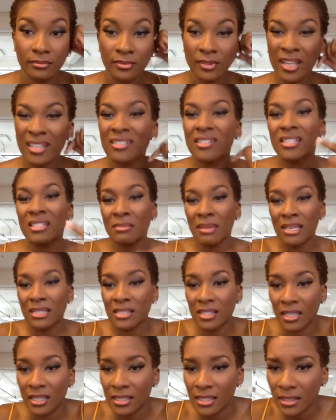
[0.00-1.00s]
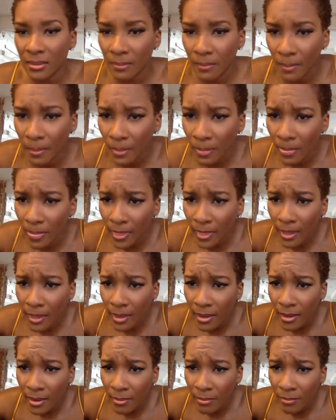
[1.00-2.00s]
Does this make sense?
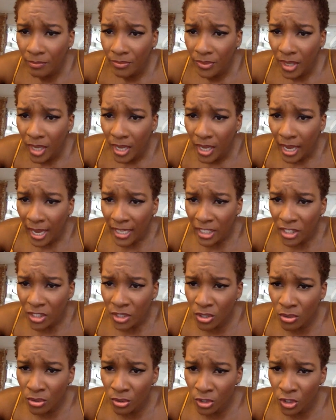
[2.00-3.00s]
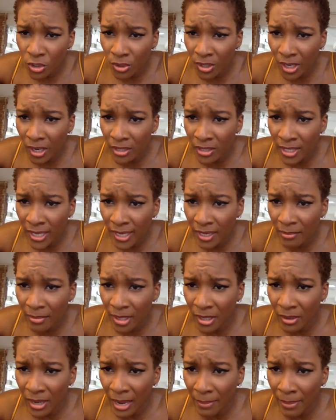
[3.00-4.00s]
I just Googled short hair
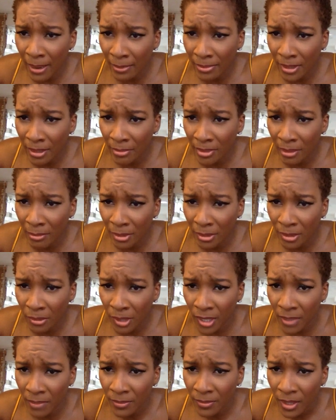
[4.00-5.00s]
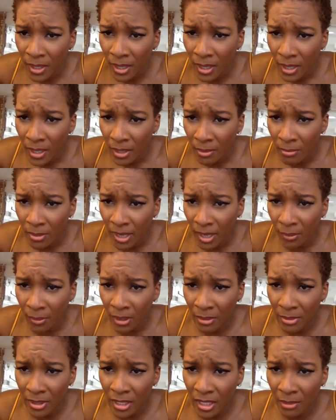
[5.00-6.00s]
Sacramento. I popped up number 3, but I
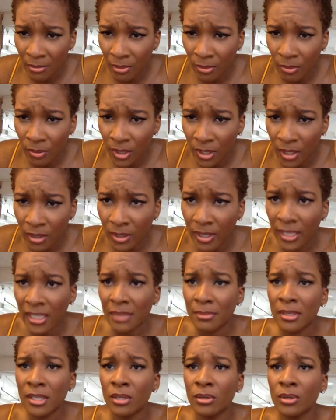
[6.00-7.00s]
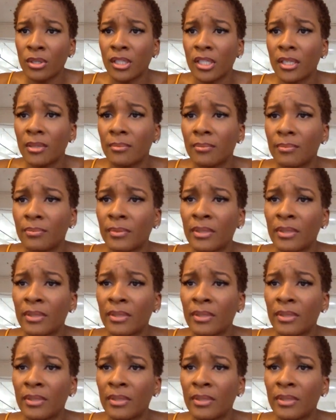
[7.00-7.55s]
want to be number 1. Okay, let me Google it.